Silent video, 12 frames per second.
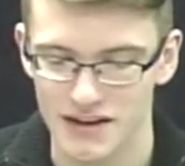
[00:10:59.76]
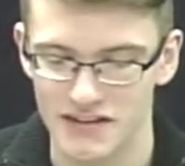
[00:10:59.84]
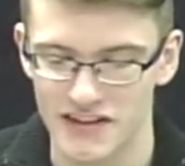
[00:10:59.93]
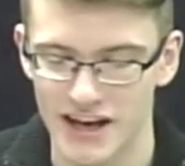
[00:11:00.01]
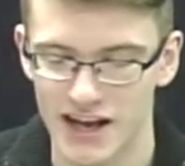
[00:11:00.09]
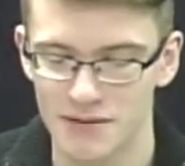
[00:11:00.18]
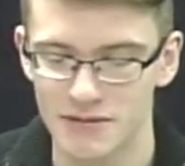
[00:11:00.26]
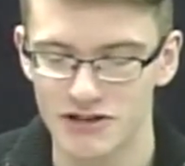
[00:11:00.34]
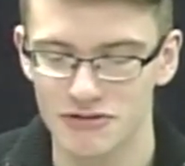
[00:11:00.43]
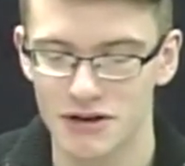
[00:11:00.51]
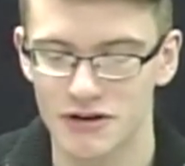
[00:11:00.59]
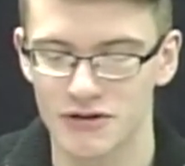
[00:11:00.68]
The
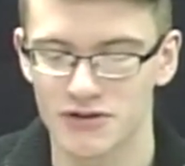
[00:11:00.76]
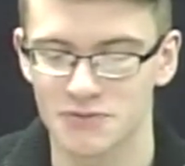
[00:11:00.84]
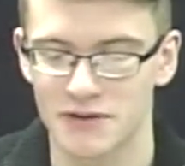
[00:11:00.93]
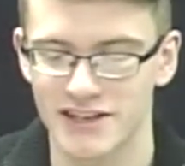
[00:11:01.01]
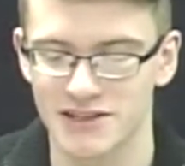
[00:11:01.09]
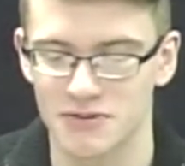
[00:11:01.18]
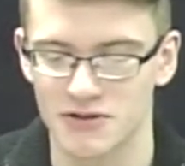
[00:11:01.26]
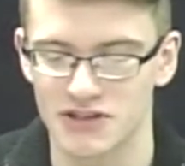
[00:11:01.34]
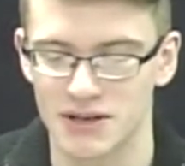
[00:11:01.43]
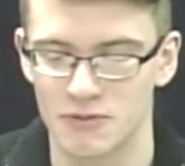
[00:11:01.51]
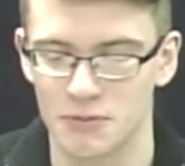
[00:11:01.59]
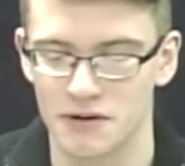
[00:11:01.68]
elementary girls basketball
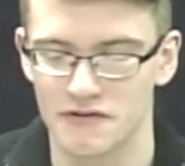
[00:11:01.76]
team will be